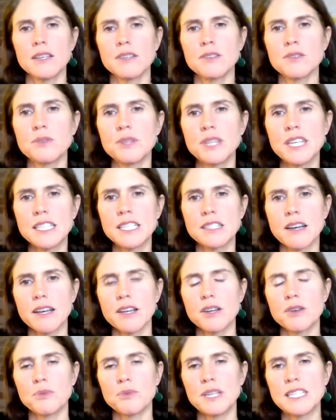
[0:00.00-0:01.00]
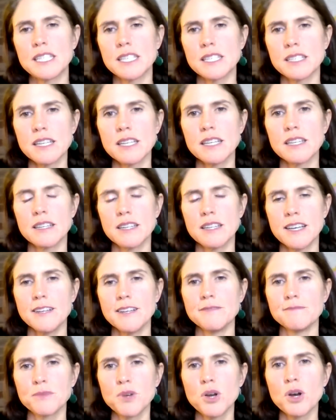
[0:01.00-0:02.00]
through the entire region and uh,
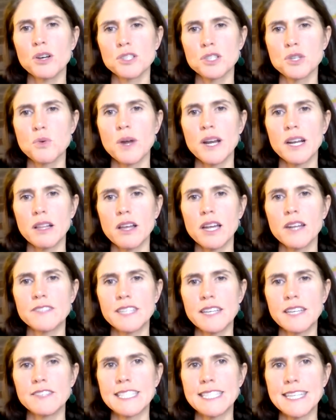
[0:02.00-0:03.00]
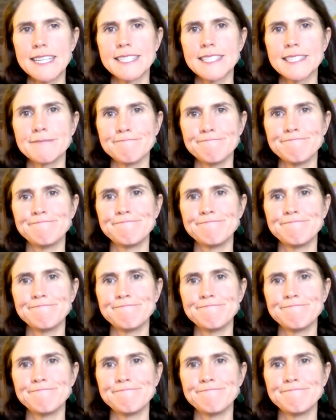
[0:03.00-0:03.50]
caused quite a yeah. lot of devastation.